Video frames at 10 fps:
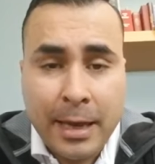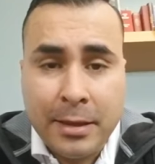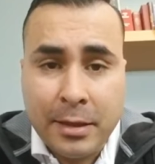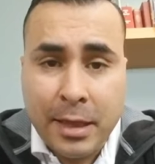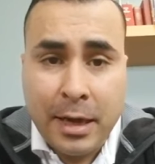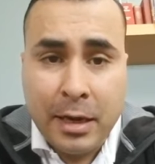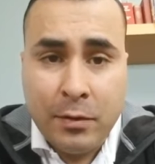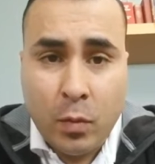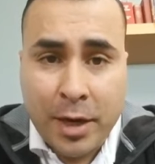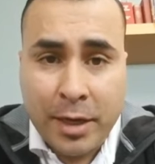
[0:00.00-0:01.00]
and then they didn't
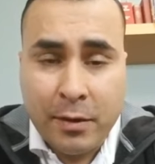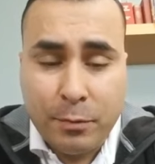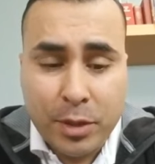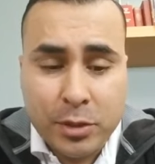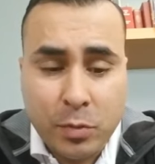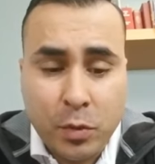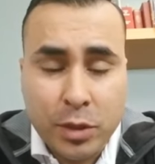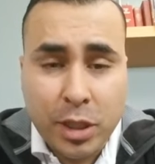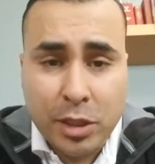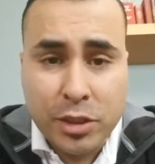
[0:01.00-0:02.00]
even want to give principal
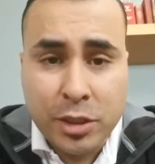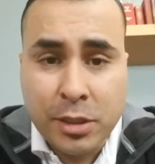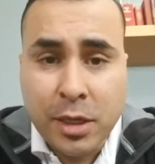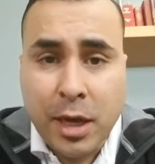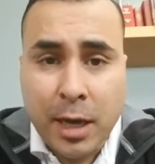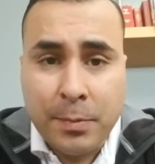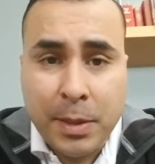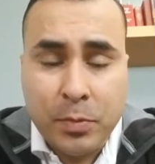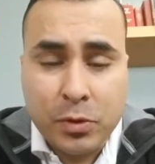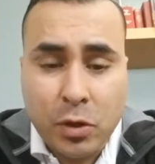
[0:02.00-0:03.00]
reduction on
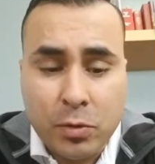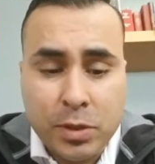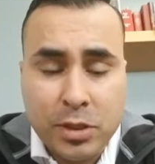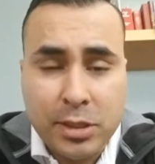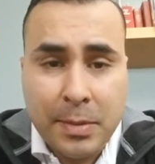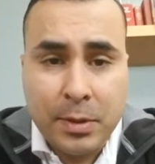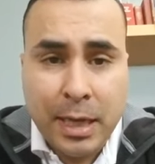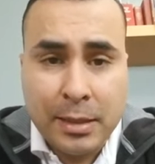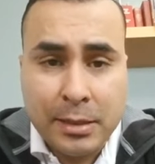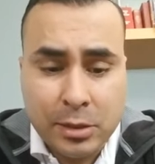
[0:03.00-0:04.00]
people's homes to
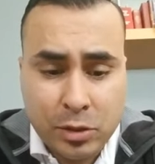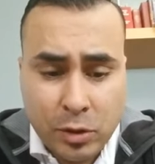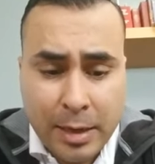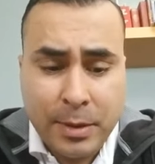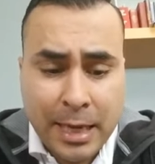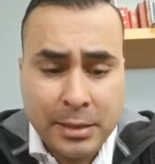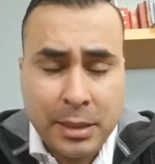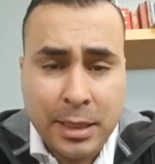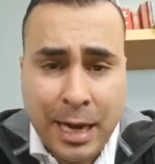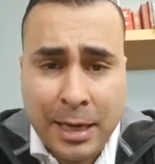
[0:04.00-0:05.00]
stabilize
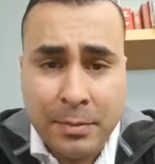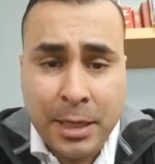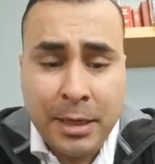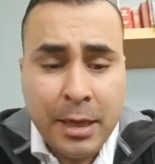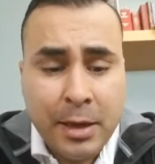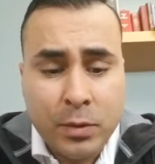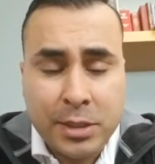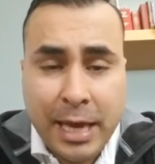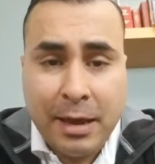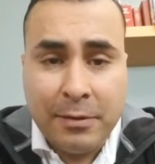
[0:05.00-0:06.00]
the economy, which
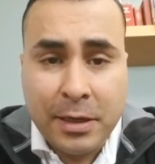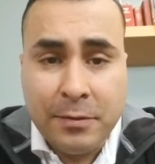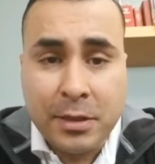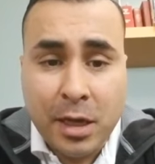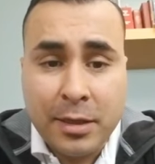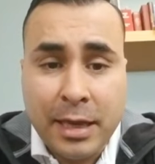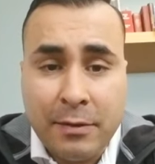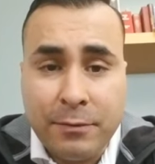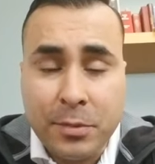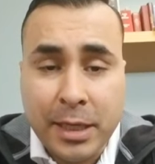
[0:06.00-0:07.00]
they haven't even done
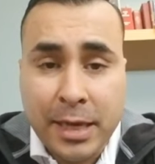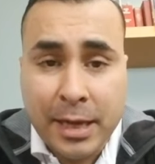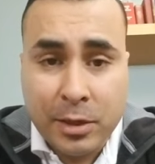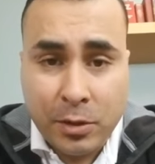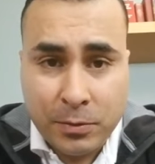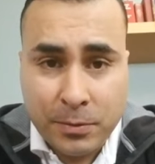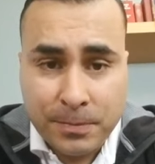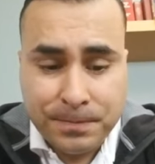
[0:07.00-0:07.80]
that from the get-go.